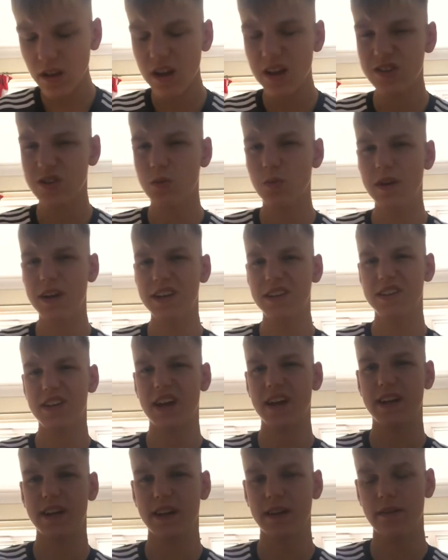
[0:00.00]
that's a weird
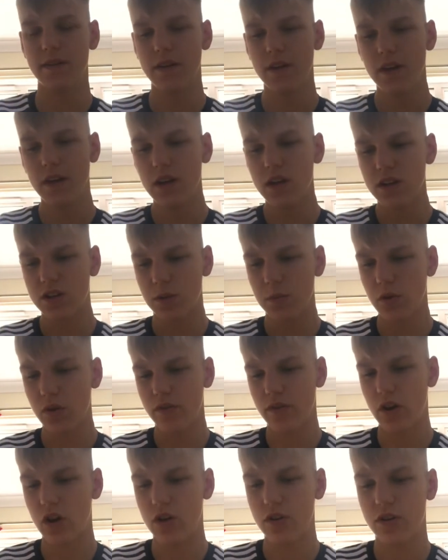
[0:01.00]
sign in. So
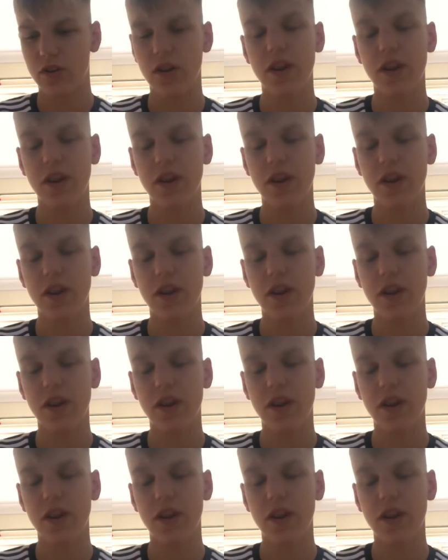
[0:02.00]
moving on